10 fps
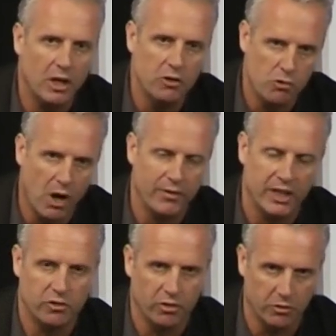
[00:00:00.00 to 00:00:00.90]
then
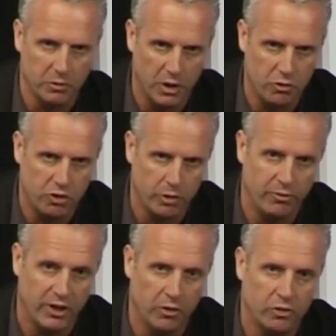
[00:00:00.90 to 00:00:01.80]
driving into
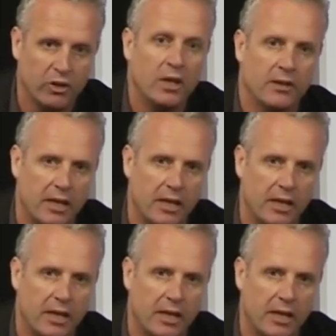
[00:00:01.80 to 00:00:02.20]
YouTube views,